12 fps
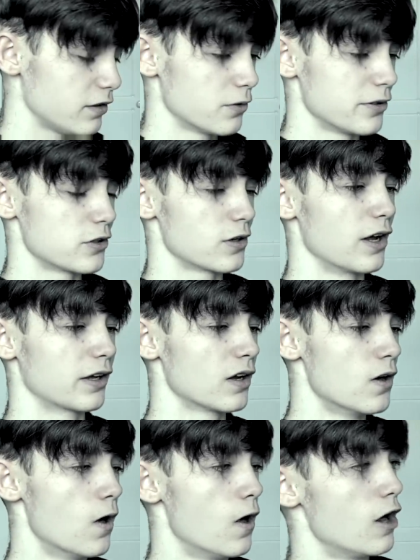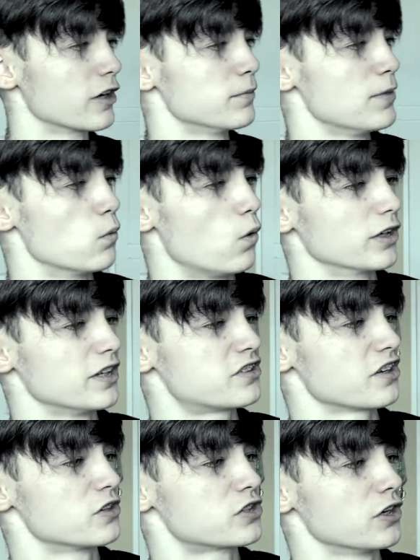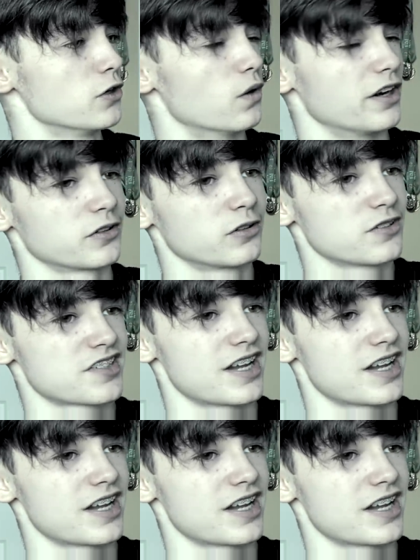know, when they're like, oh, give me a one into a two. I don't know, is